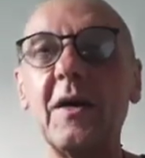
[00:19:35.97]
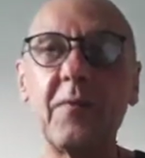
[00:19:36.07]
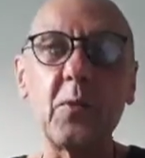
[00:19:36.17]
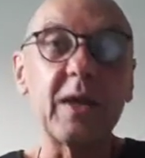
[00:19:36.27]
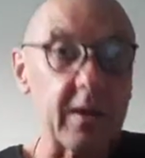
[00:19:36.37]

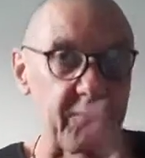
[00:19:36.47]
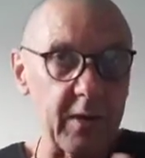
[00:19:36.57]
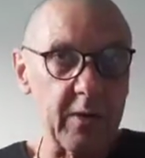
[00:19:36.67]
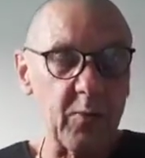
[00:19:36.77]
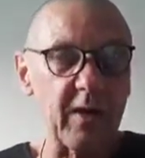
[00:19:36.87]
For we can
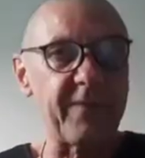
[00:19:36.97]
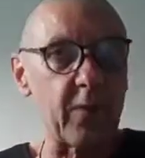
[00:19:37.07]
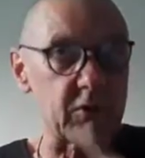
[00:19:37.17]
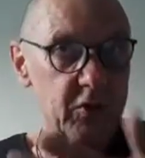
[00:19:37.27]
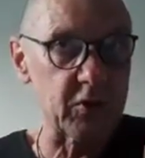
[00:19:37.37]
very well
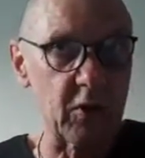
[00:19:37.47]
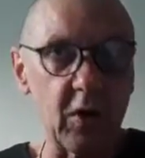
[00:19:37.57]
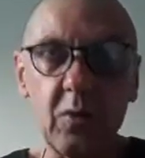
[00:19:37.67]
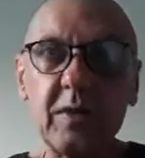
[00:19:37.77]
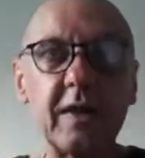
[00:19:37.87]
function
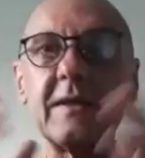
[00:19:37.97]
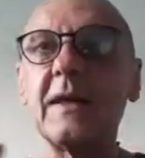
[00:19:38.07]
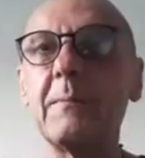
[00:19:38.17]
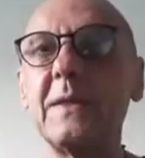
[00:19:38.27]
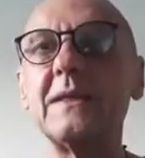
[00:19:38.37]
alone. Huh? There
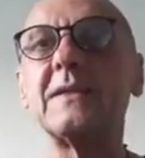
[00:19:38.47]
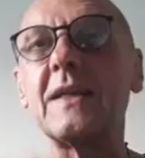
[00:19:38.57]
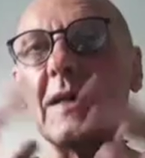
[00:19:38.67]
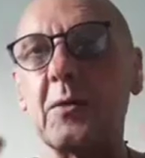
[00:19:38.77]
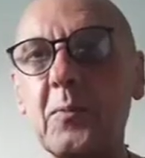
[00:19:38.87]
are beings that
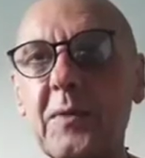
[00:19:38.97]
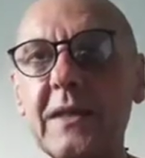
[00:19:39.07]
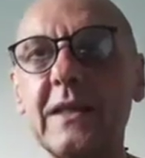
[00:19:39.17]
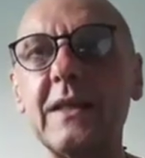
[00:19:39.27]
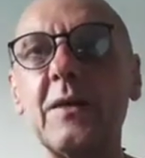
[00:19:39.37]
are
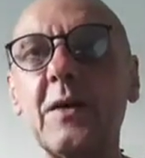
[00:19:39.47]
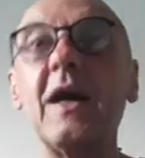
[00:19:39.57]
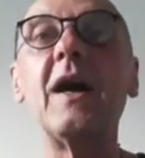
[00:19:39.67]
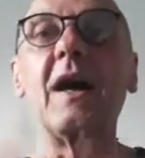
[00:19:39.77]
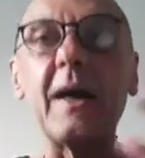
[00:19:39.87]
completely
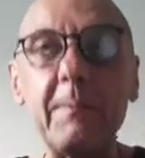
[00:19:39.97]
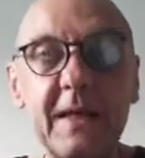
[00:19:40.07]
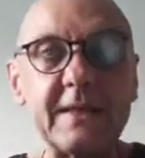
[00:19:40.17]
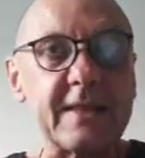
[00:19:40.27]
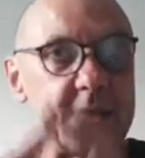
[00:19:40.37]

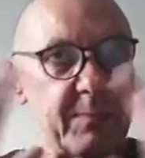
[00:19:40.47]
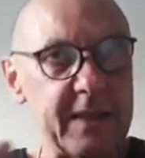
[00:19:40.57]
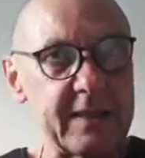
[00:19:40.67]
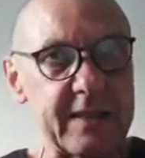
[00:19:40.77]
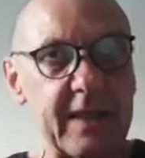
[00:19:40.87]
hermits and
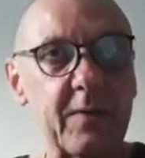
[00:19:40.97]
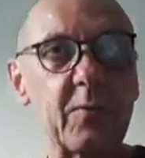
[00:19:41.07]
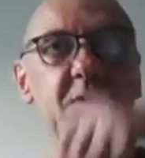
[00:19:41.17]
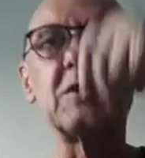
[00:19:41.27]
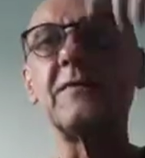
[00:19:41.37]
beings that have
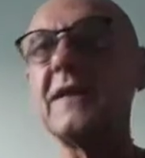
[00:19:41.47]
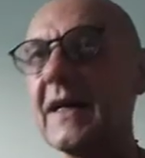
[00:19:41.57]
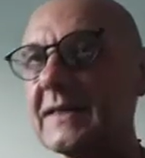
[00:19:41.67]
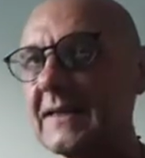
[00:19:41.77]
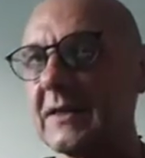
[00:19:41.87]
achieved their
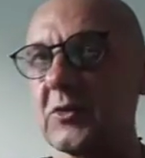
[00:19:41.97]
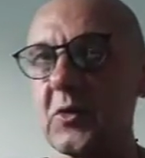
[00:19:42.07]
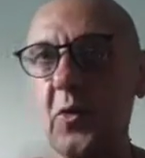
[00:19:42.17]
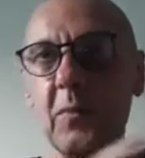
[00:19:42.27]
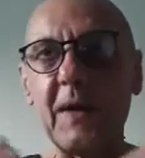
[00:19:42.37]
ascension
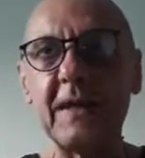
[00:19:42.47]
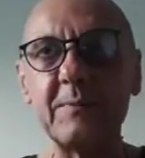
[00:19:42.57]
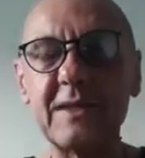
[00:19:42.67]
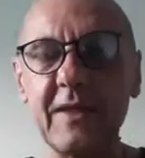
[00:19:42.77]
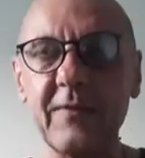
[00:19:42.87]
all by
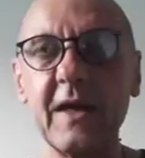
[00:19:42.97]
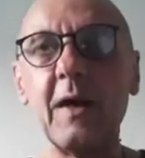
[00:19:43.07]
themselves.